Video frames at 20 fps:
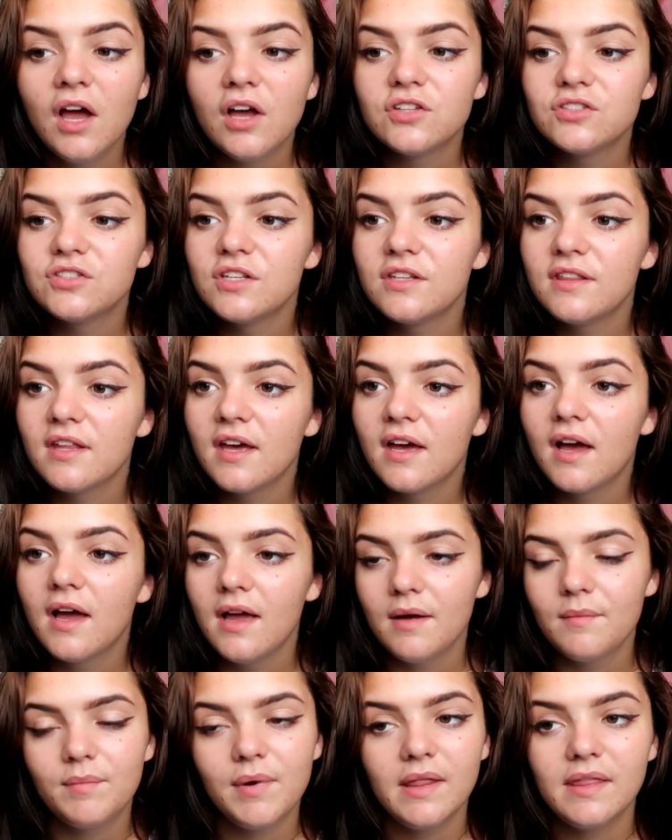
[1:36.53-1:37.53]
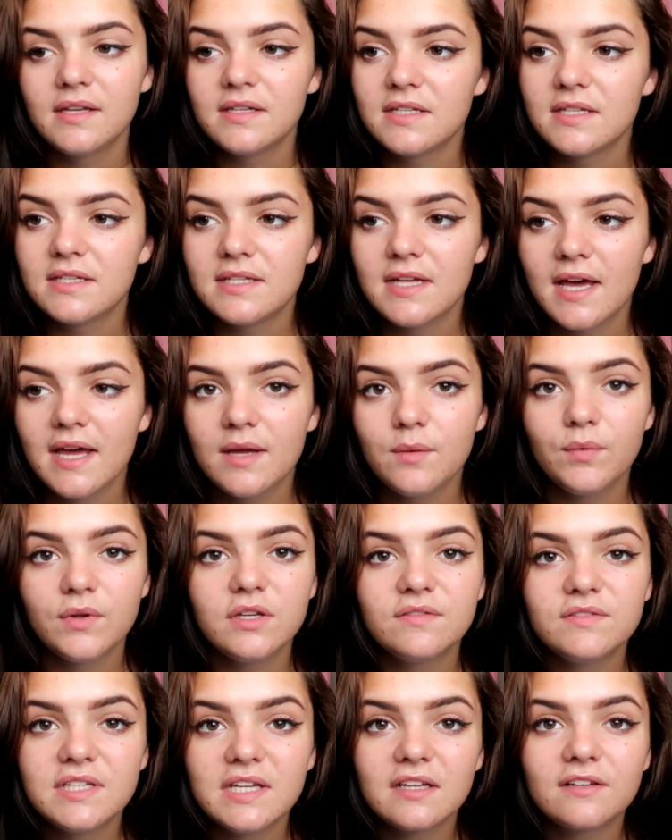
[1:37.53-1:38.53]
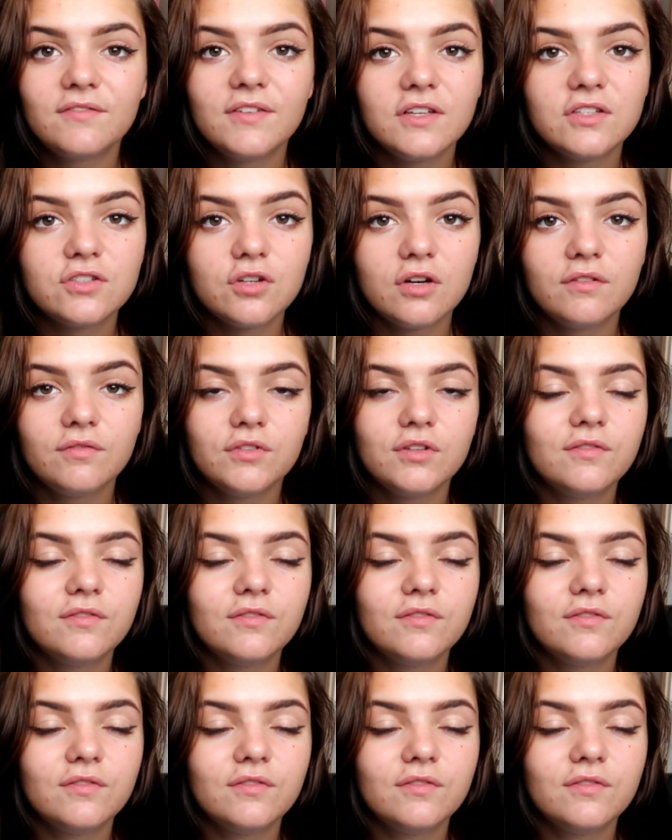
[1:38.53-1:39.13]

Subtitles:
so that by the end of the day, when you've ticked things off,